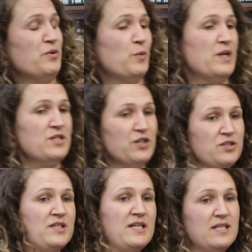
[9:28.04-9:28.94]
the window
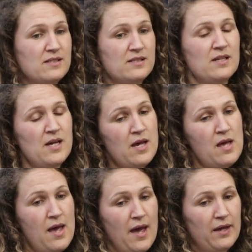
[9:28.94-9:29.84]
seats.
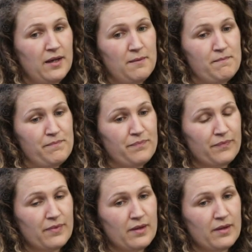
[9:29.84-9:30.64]
You